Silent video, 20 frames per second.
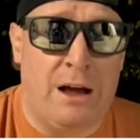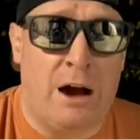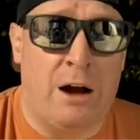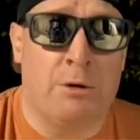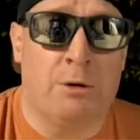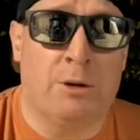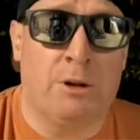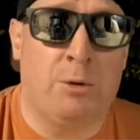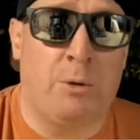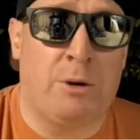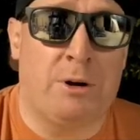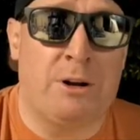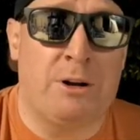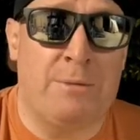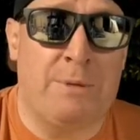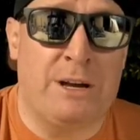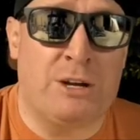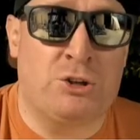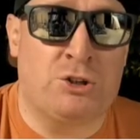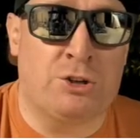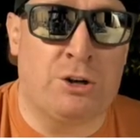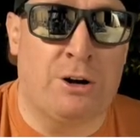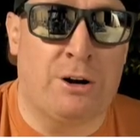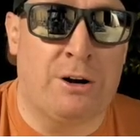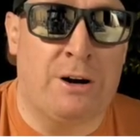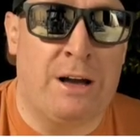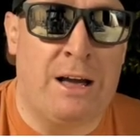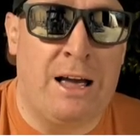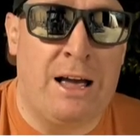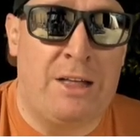I really wanted to make
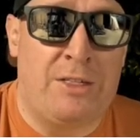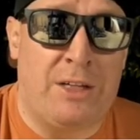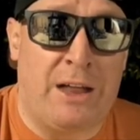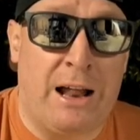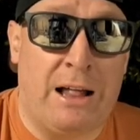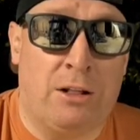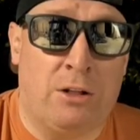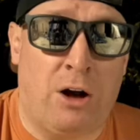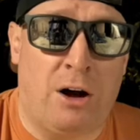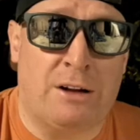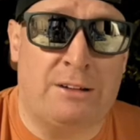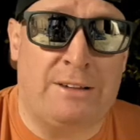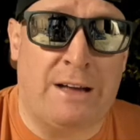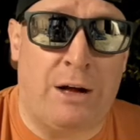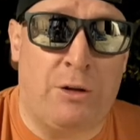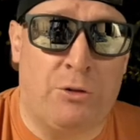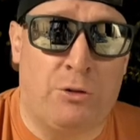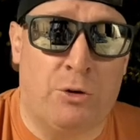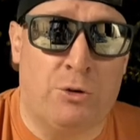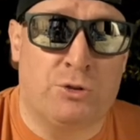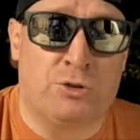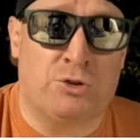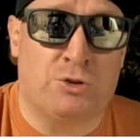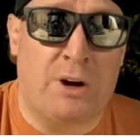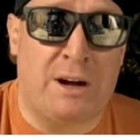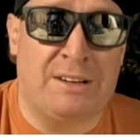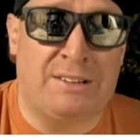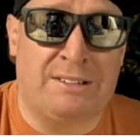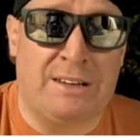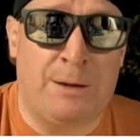sure that I locked out those
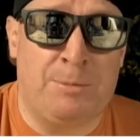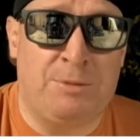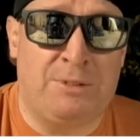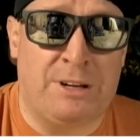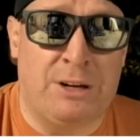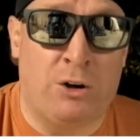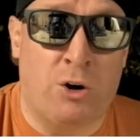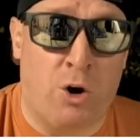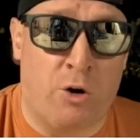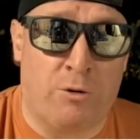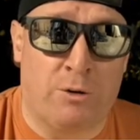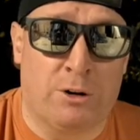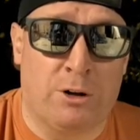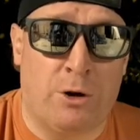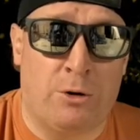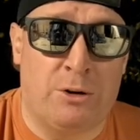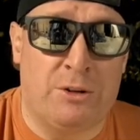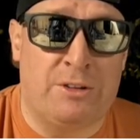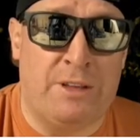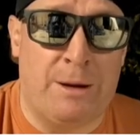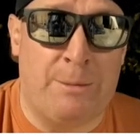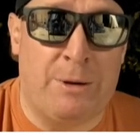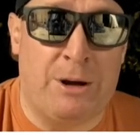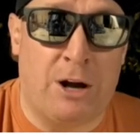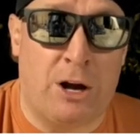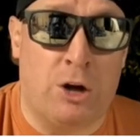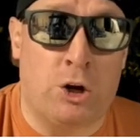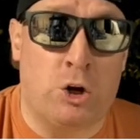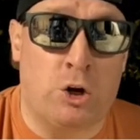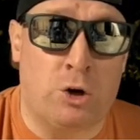triceps and overloaded them and
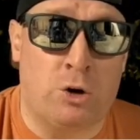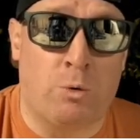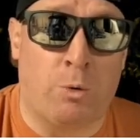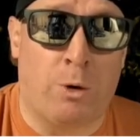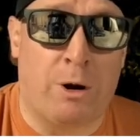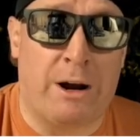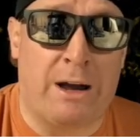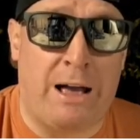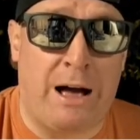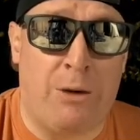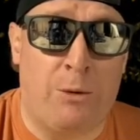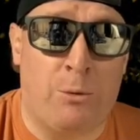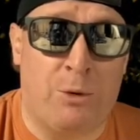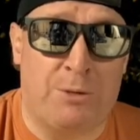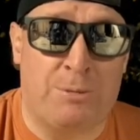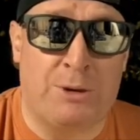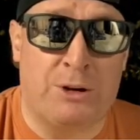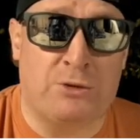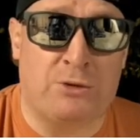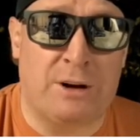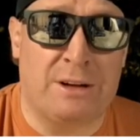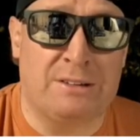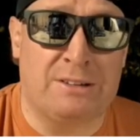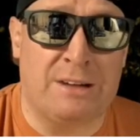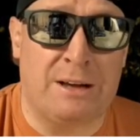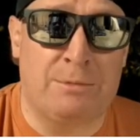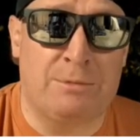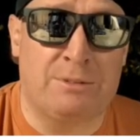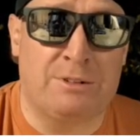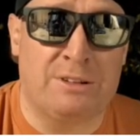got a good workout with my
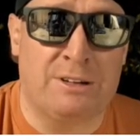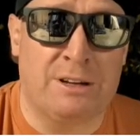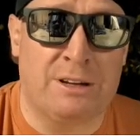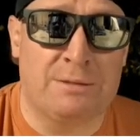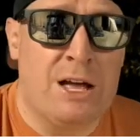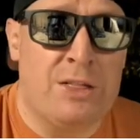triceps.